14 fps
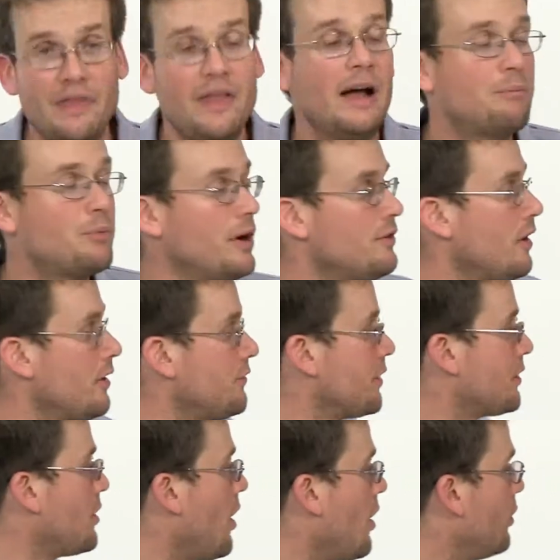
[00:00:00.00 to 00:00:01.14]
And that brings us to
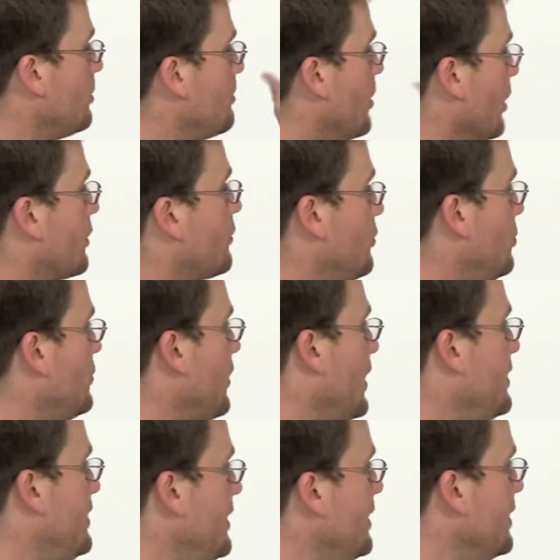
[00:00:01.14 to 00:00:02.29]
Karl Marx, whose
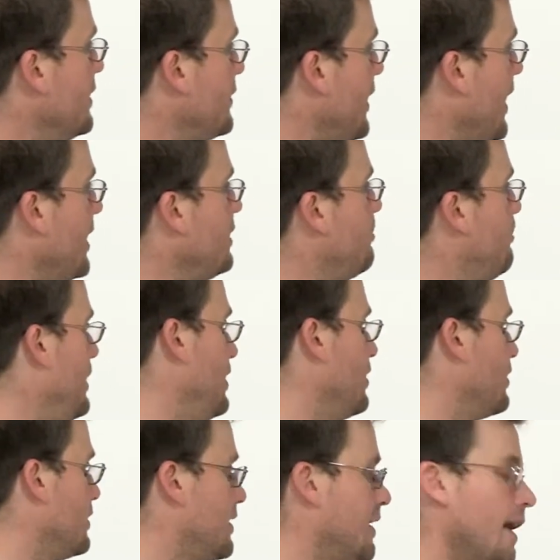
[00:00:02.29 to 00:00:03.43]
ideas and
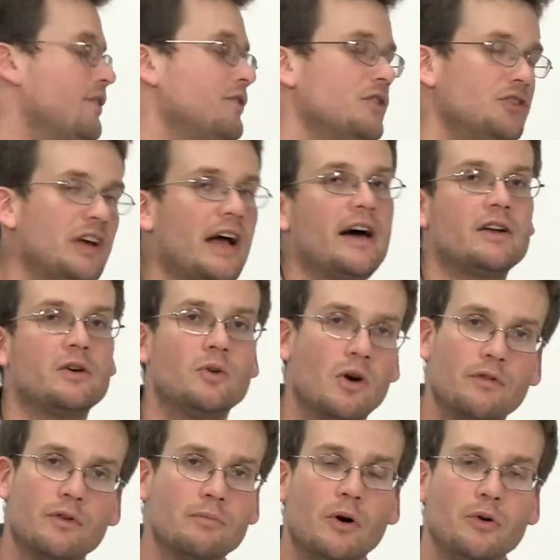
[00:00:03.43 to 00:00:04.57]
beard cast a shadow
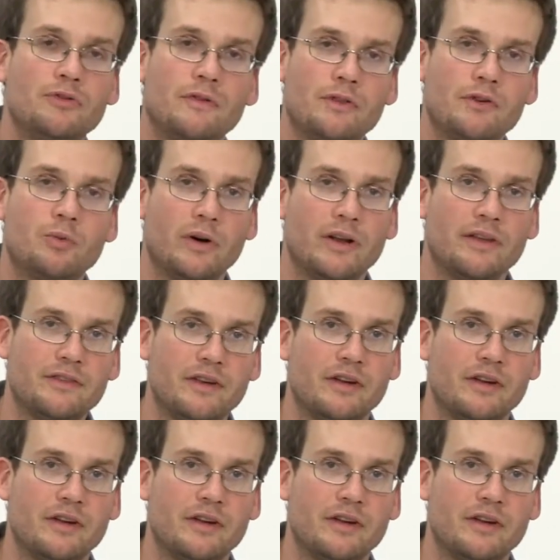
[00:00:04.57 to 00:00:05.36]
over most of the 20th